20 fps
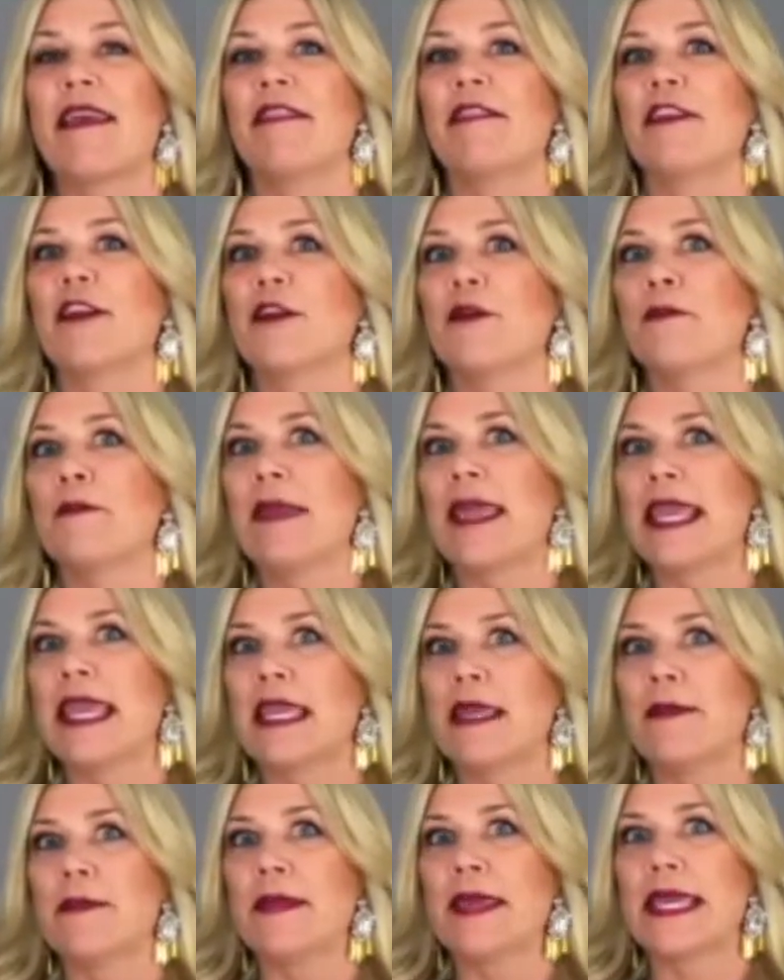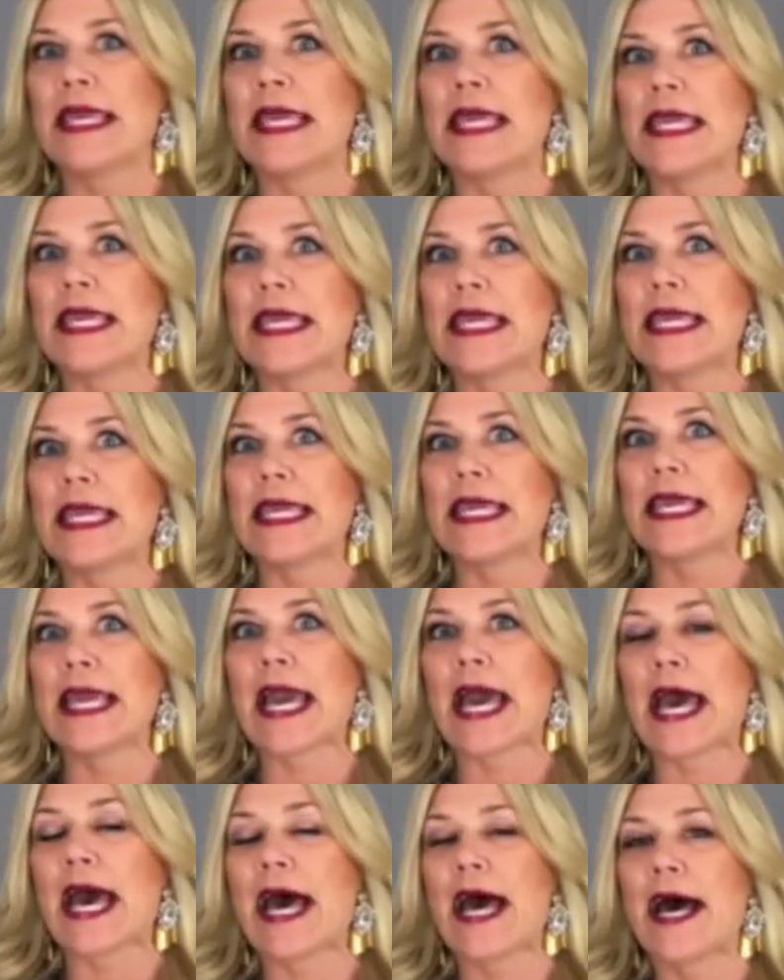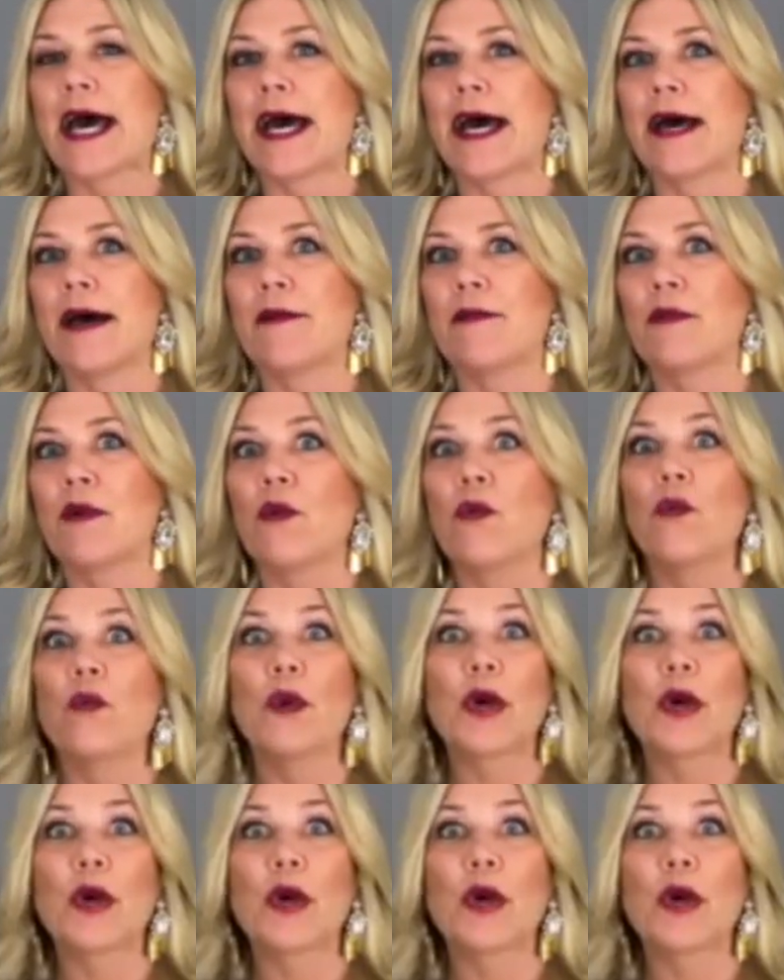There may be um,